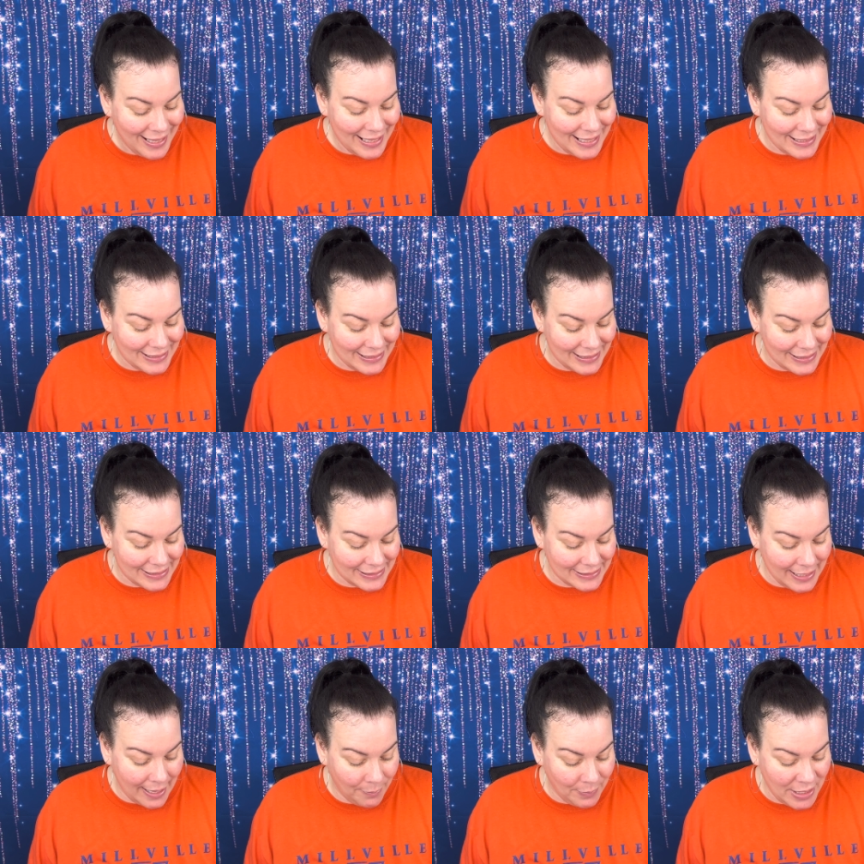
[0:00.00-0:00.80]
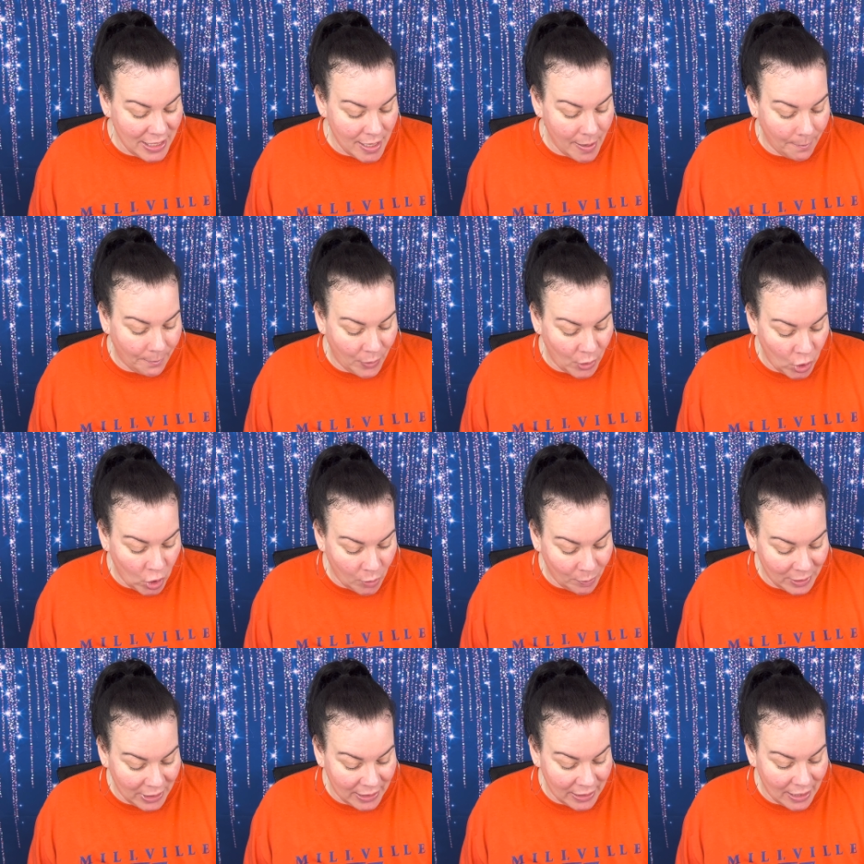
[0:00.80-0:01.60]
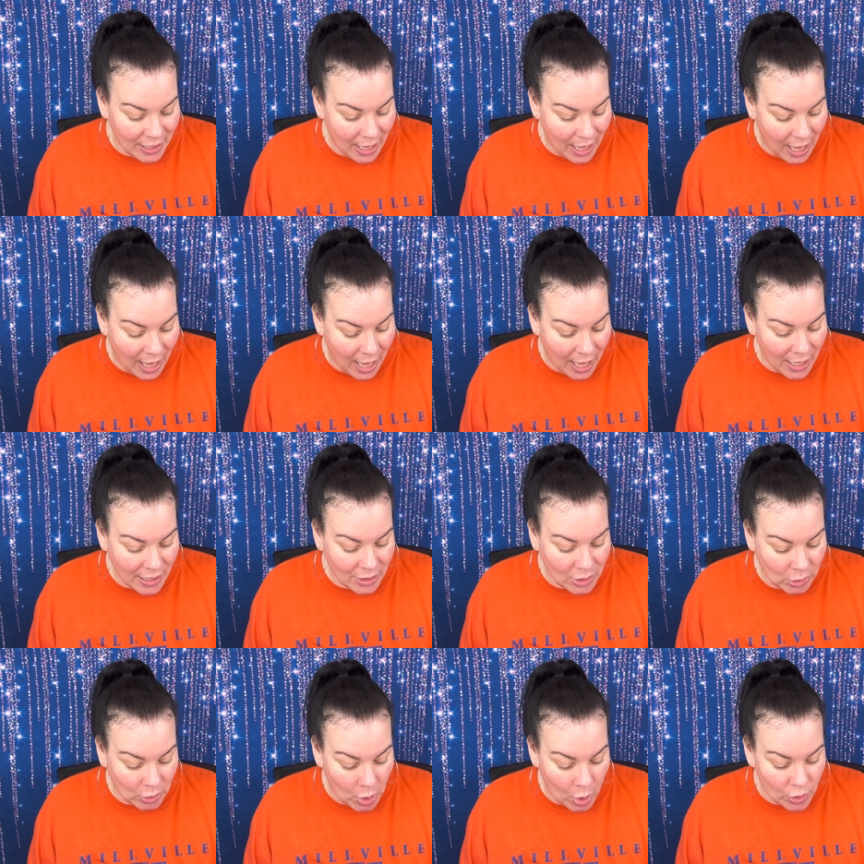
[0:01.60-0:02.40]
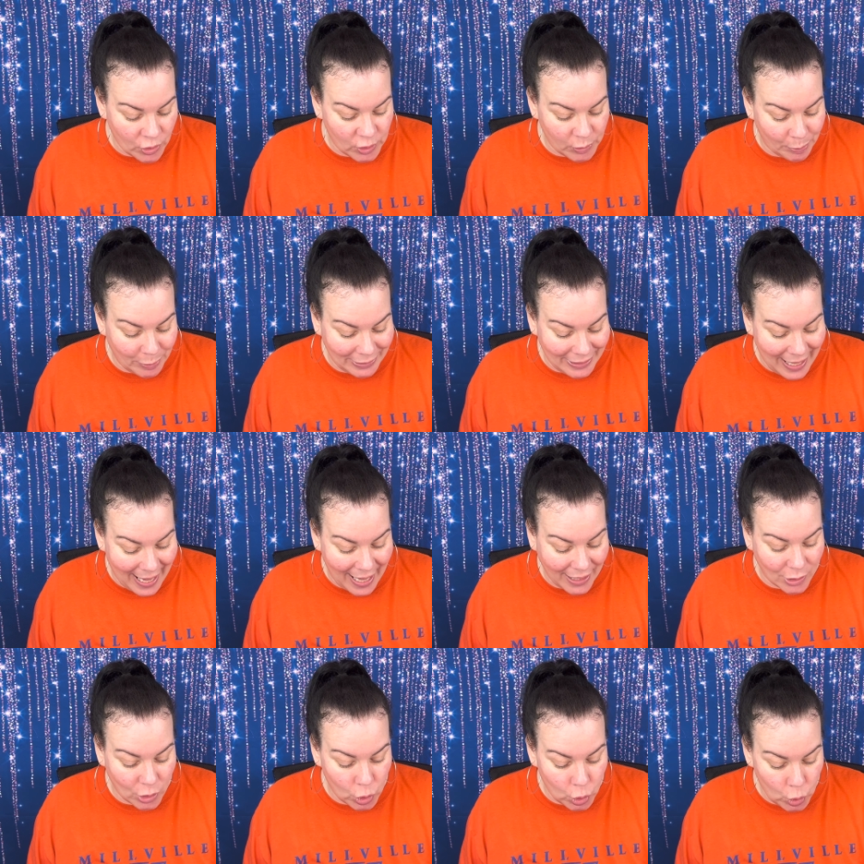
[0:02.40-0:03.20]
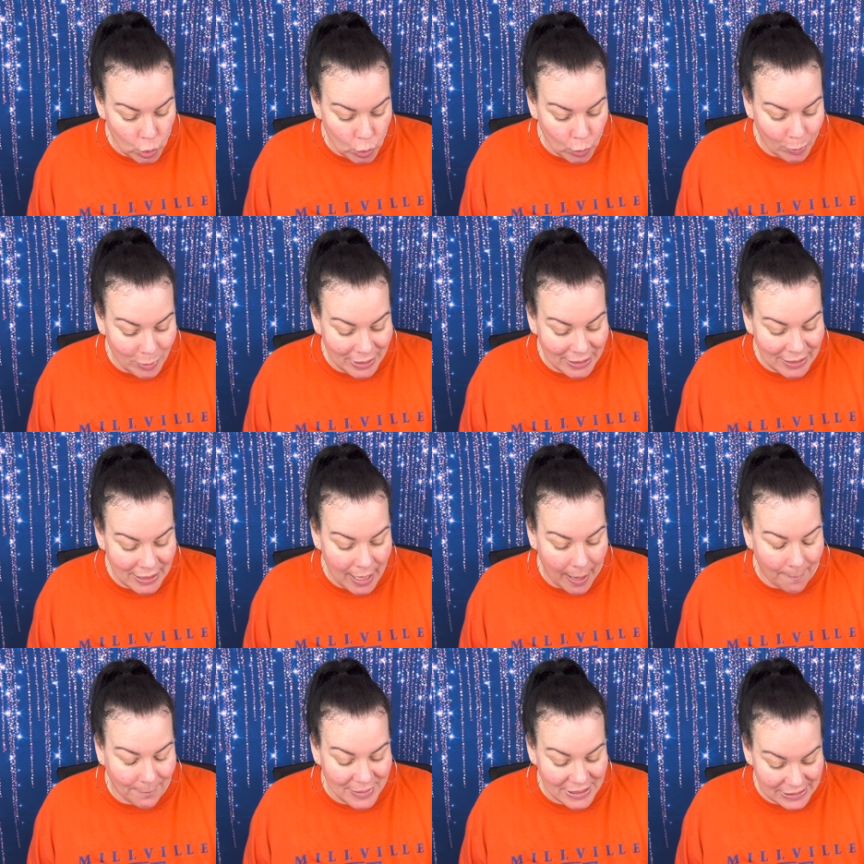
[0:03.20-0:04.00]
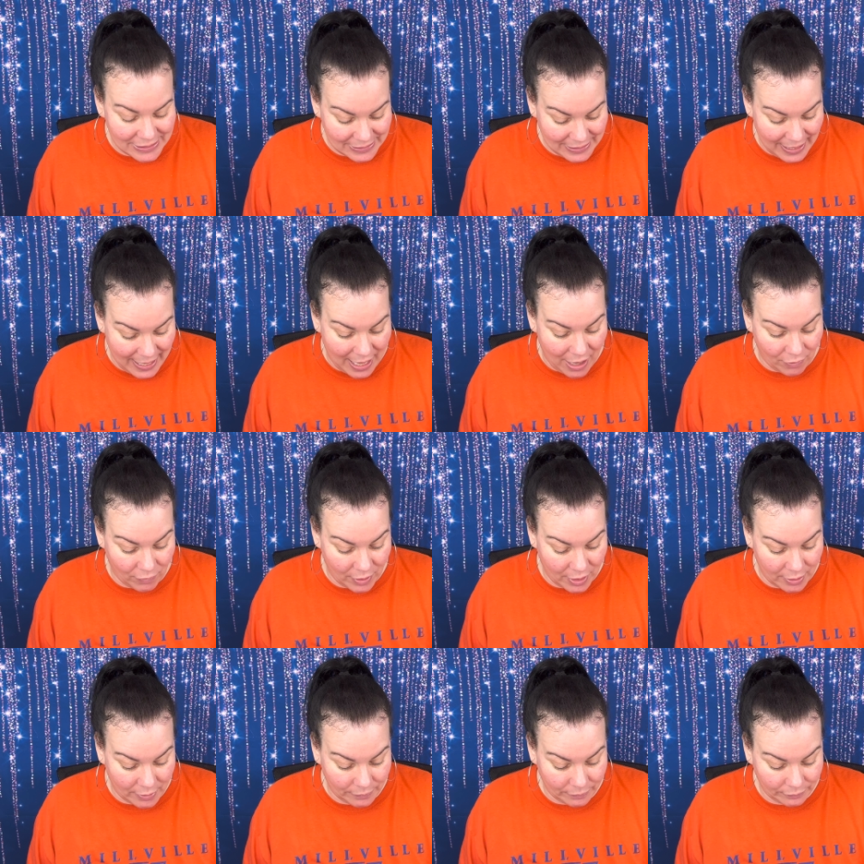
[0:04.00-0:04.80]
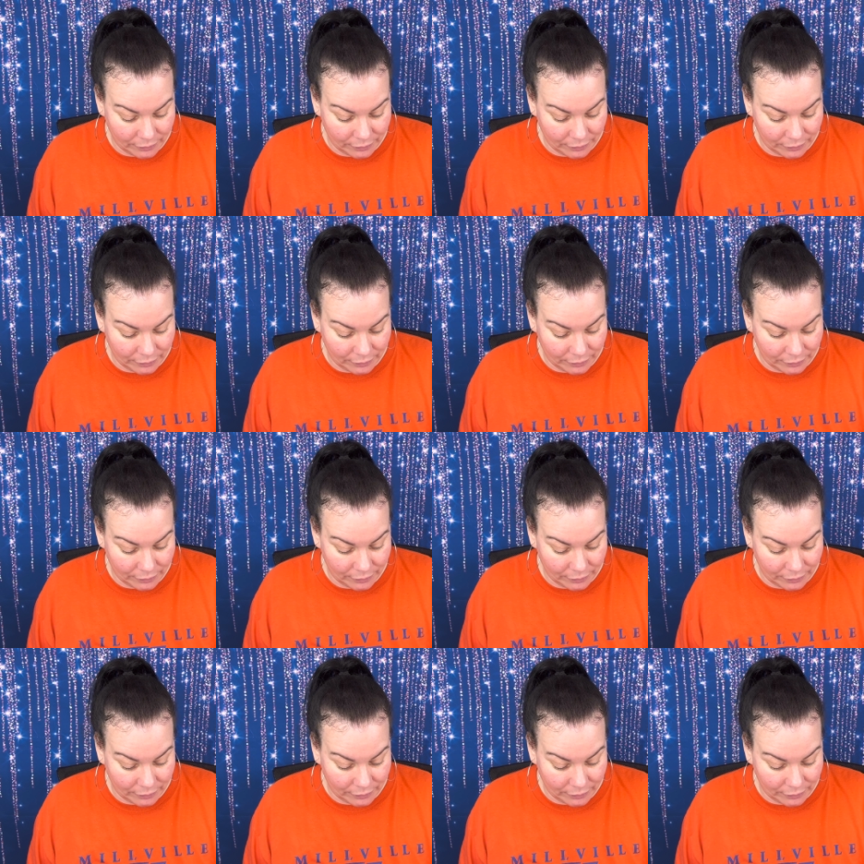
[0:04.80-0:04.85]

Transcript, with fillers: is a semi-permanent high gloss black tubing mascara.